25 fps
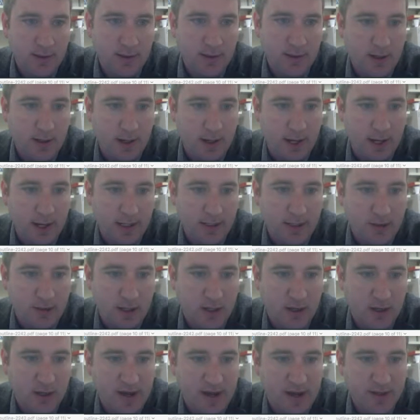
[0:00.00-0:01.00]
All right, so I'll
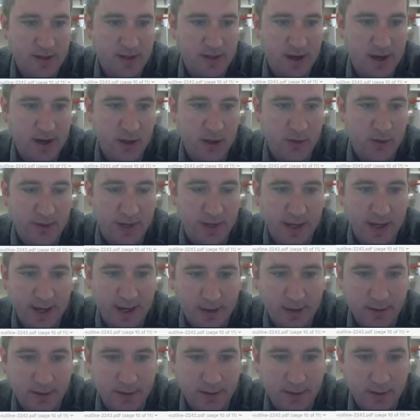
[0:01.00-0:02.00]
factor that all the way
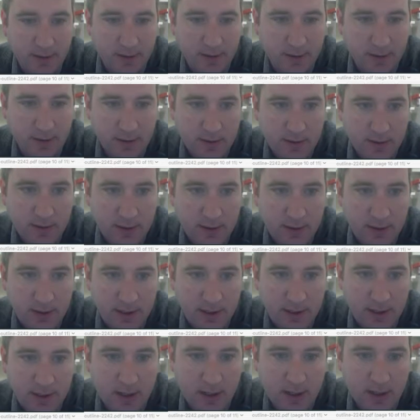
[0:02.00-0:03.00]
out. And
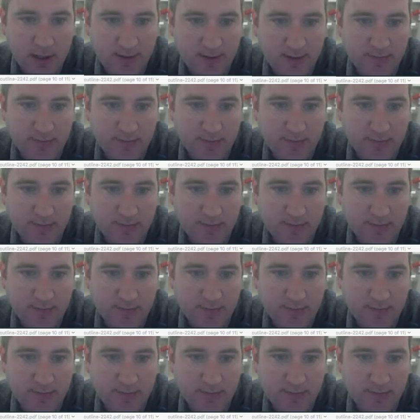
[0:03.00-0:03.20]
I'll have